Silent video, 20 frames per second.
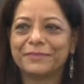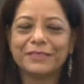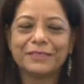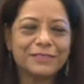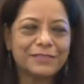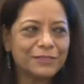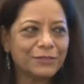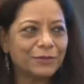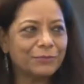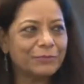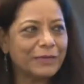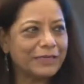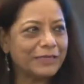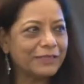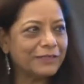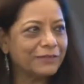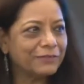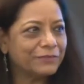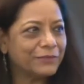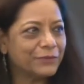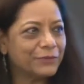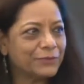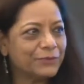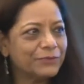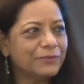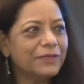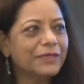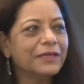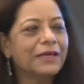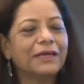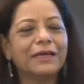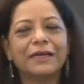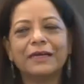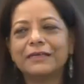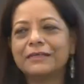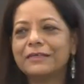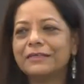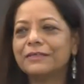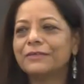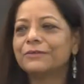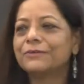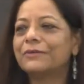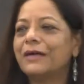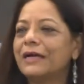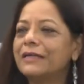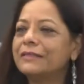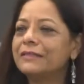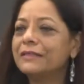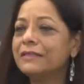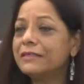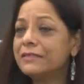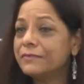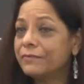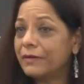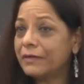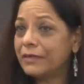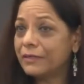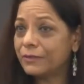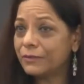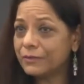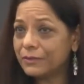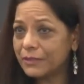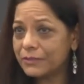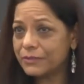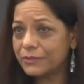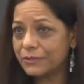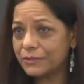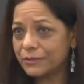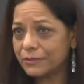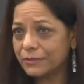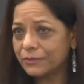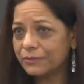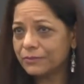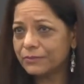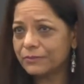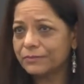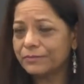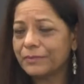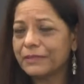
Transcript: So many of you, and I think it's very good that you do,